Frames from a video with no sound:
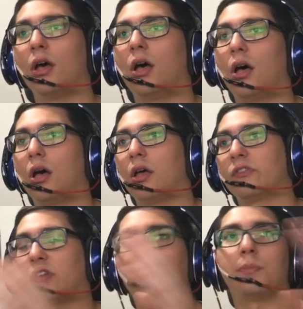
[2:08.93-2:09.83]
uh,
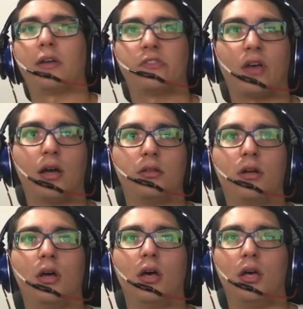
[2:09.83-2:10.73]
side by side
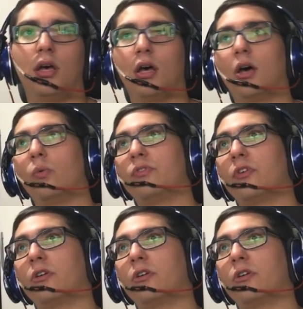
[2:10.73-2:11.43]
uh, with